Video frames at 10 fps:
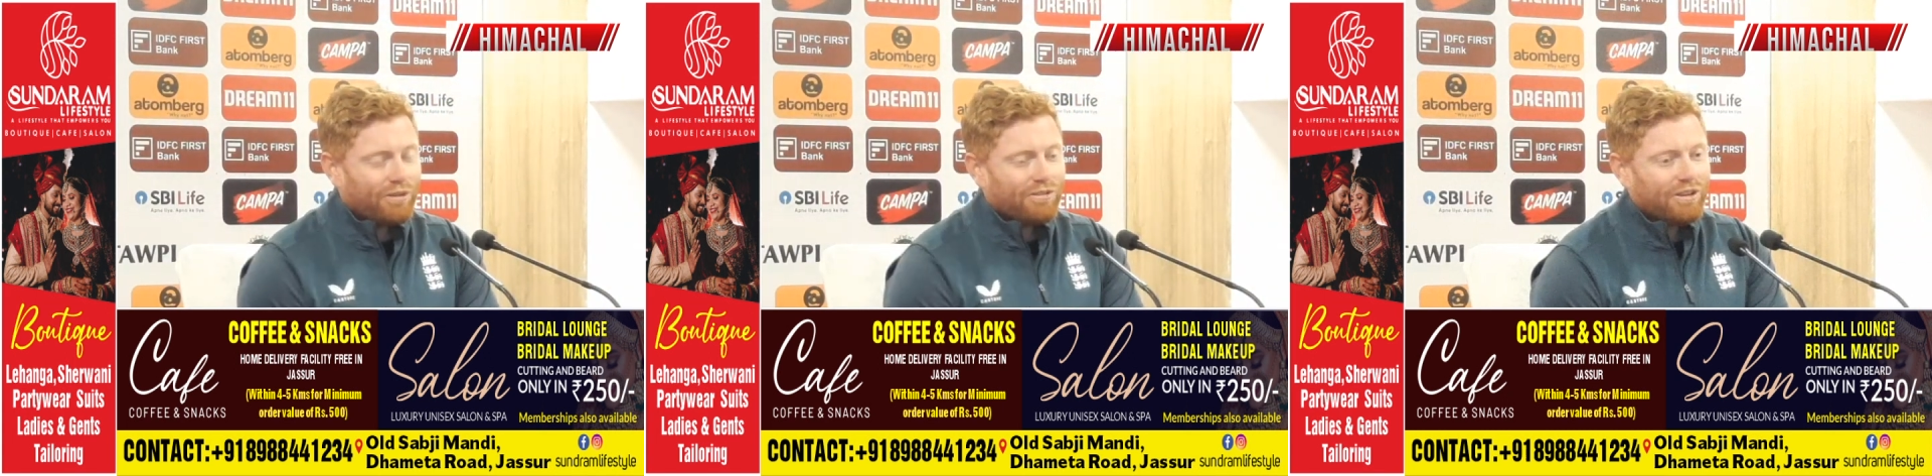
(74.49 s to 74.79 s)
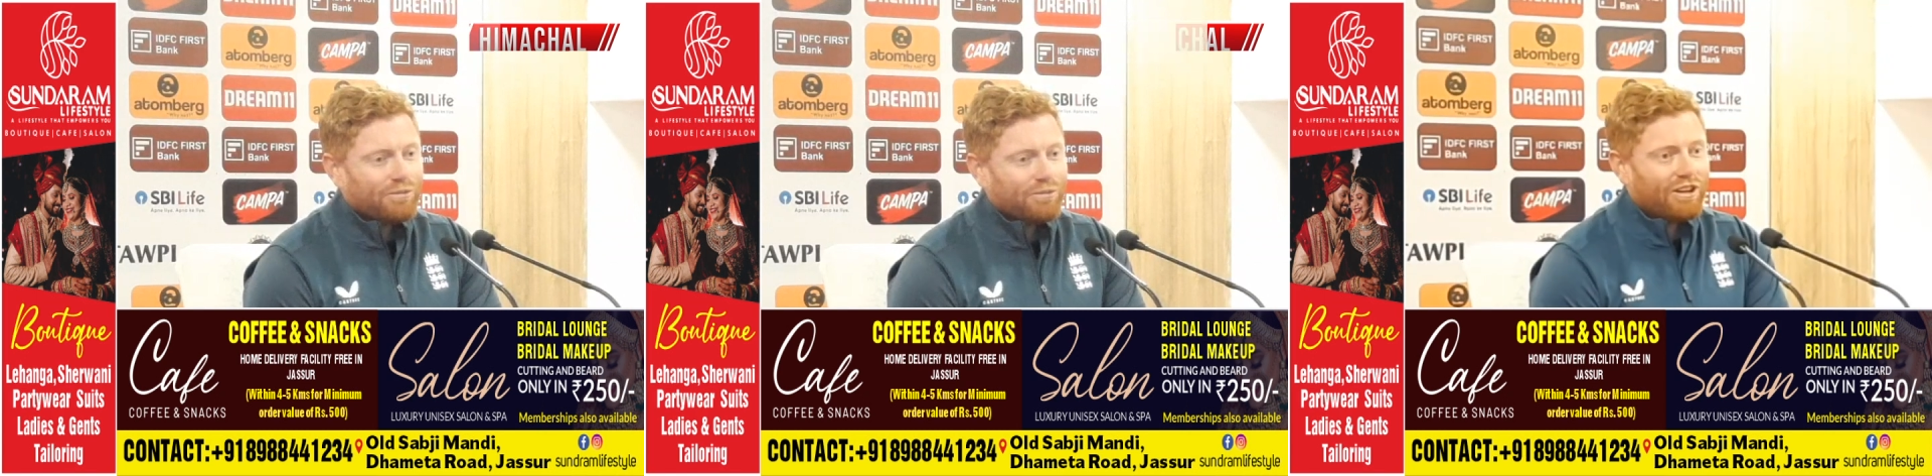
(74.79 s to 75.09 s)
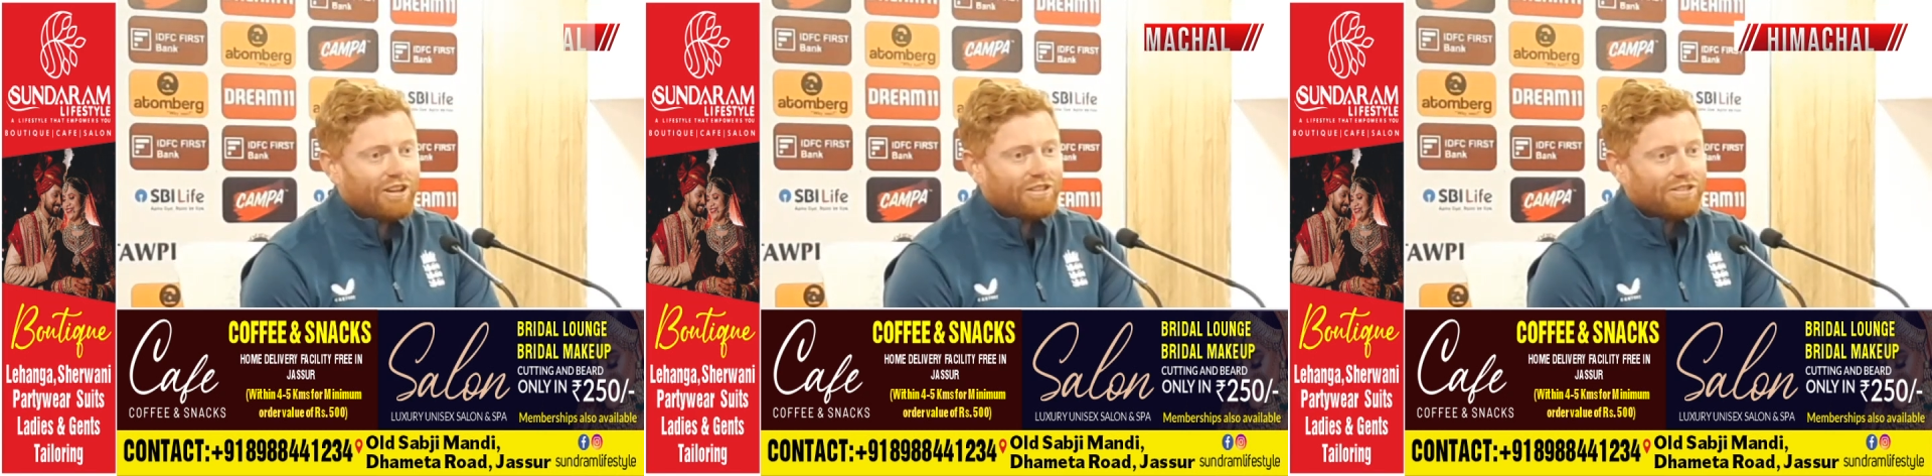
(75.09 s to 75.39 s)
here in
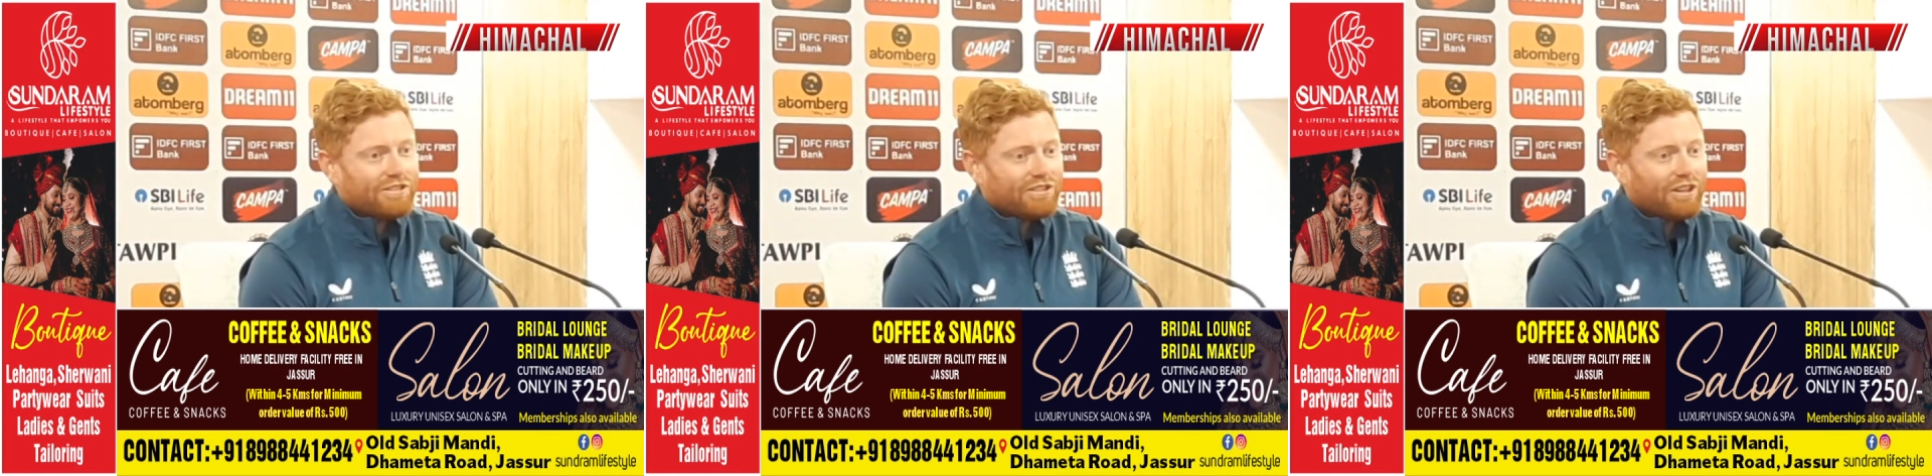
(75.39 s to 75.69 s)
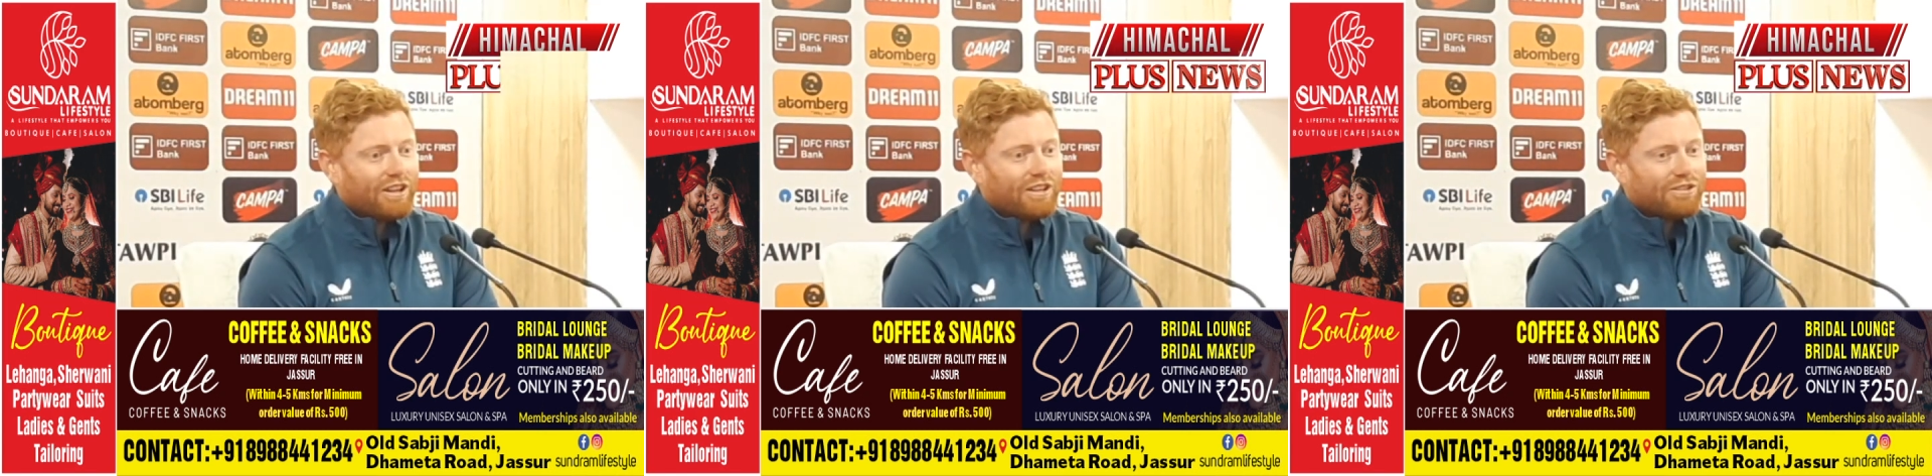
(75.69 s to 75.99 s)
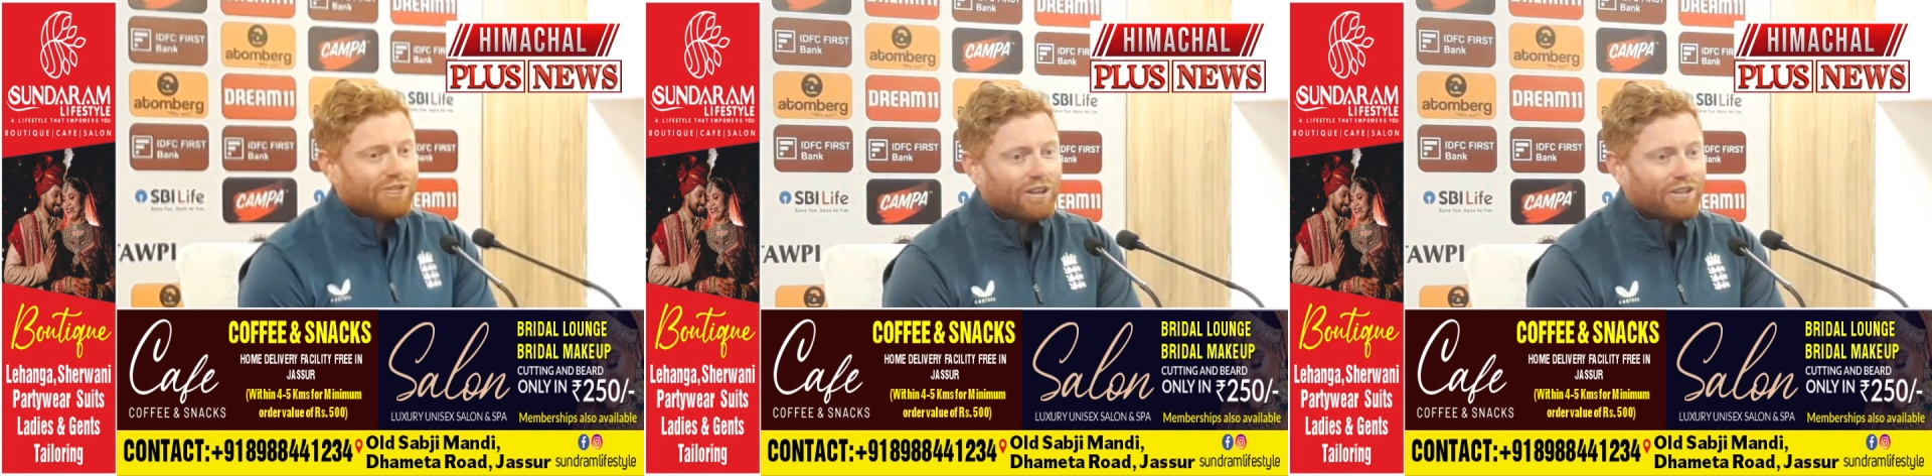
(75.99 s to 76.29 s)
Dharamshala,
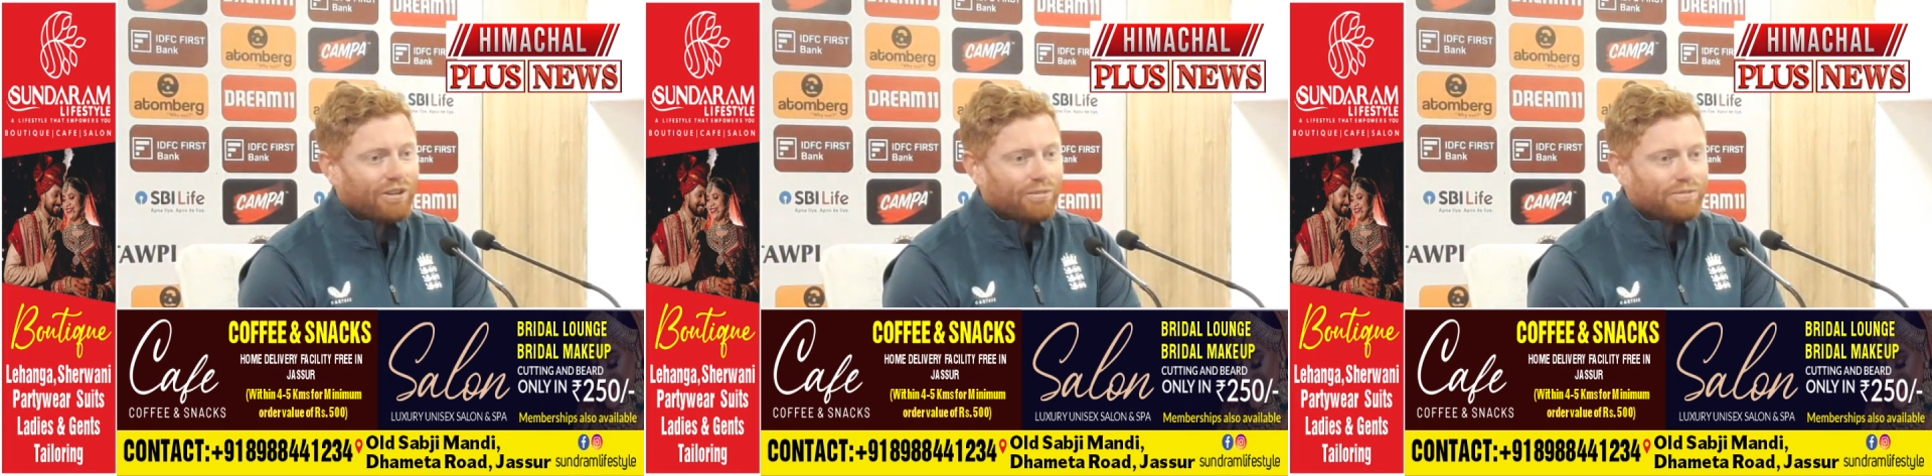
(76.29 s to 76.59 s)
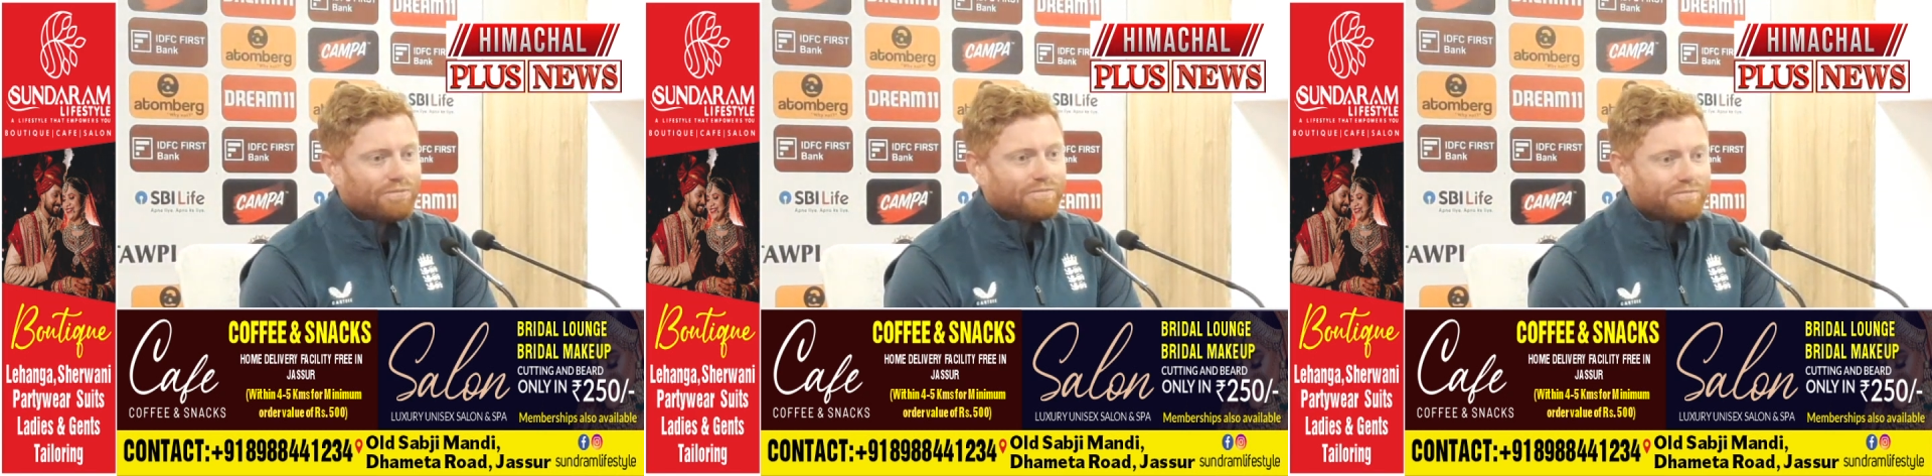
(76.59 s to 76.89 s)
it's quite incredible.